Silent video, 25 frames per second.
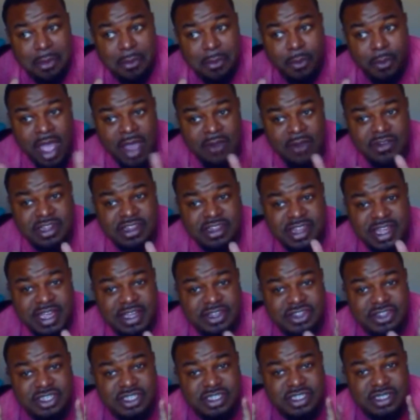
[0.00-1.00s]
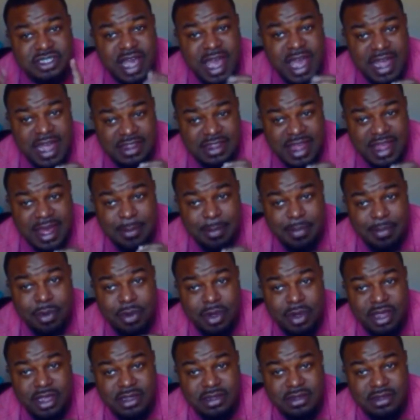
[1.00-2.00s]
everything just at that
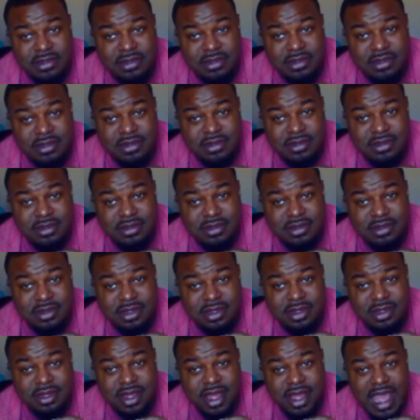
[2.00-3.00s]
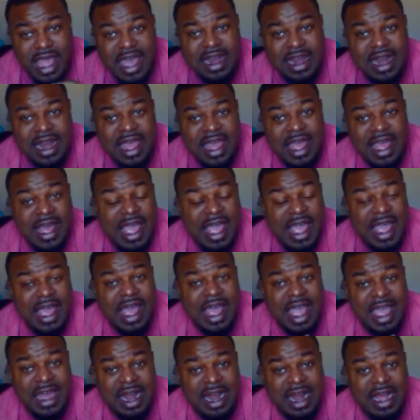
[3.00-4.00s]
point had
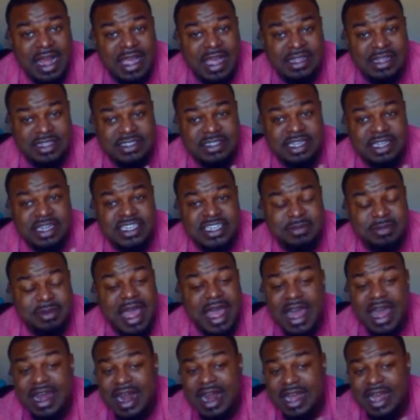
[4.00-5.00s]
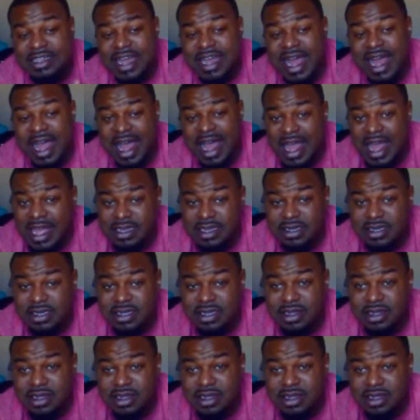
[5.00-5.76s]
and I hate to say this, but had I died,